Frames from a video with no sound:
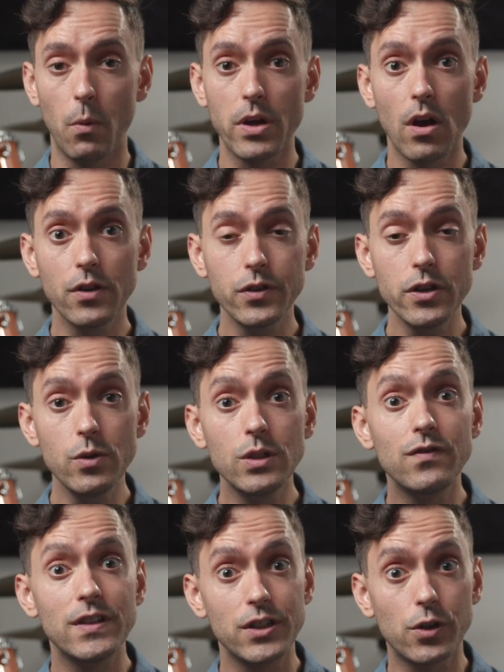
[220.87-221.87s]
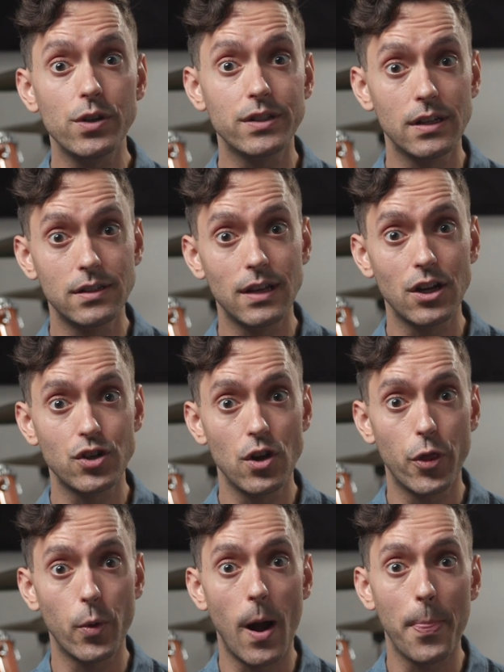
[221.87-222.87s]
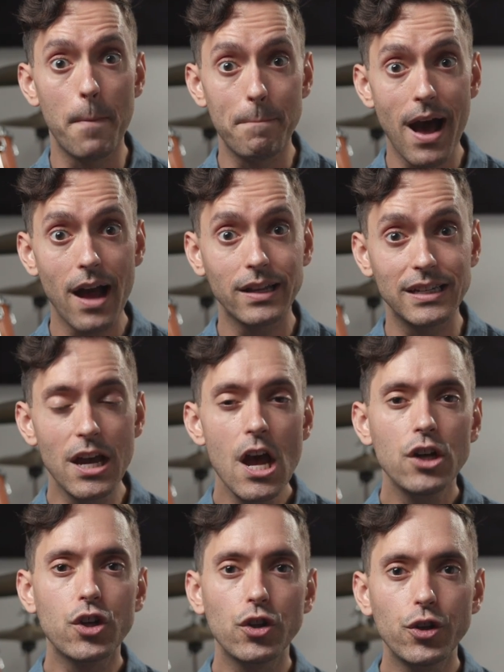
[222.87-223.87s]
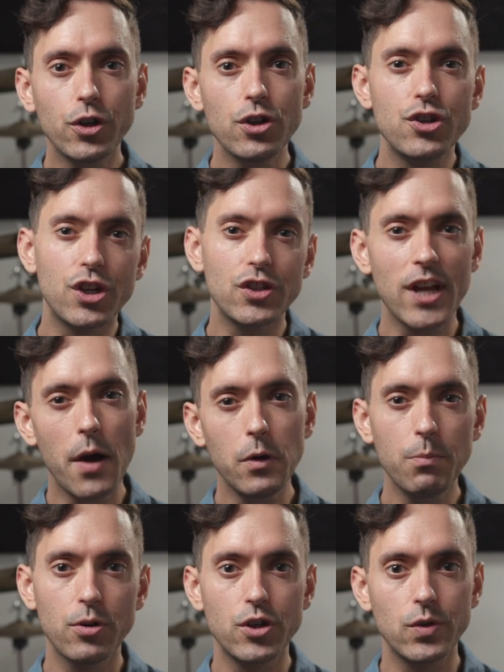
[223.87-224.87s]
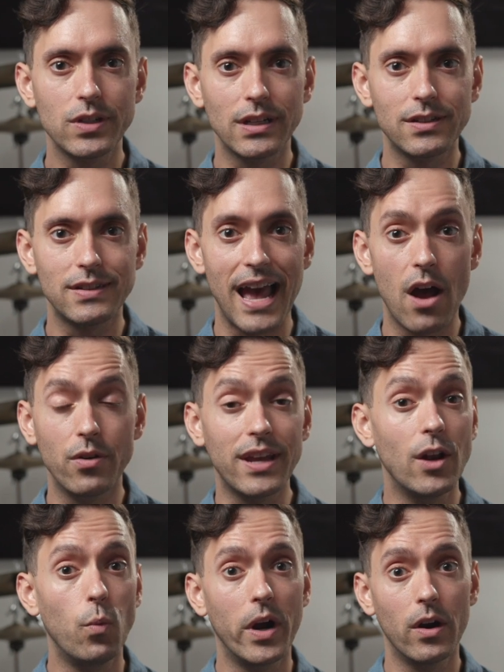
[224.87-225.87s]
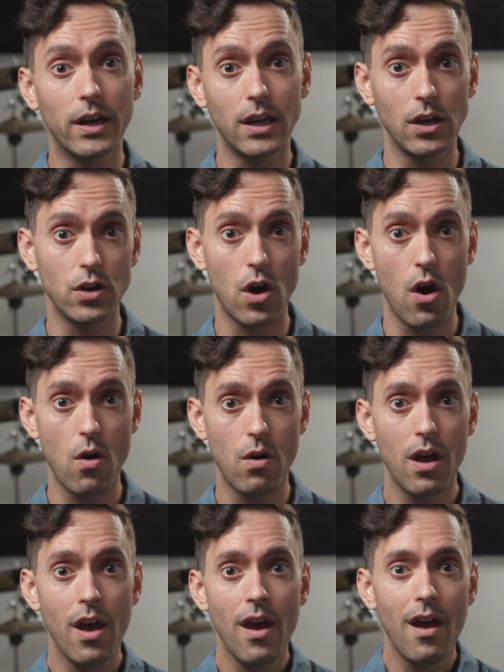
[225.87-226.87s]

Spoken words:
but we also use physical sensation throughout the body to learn just how we're producing sound and where it can go.